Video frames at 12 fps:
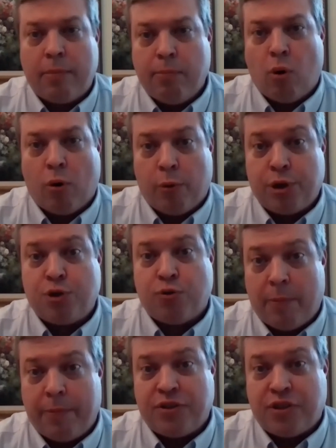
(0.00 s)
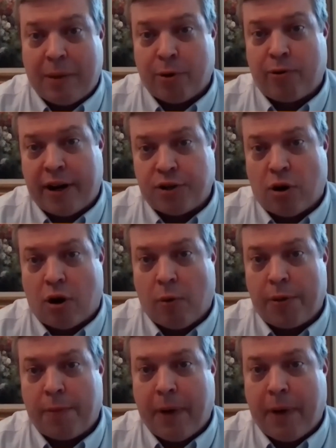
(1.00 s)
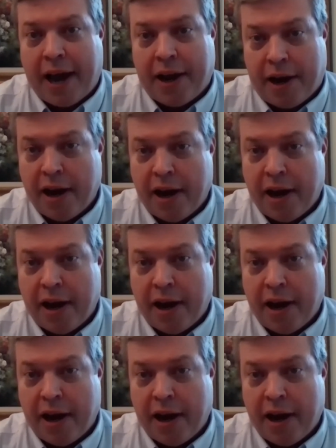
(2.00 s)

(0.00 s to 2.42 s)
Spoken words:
board with Trump as Democrats are with Biden.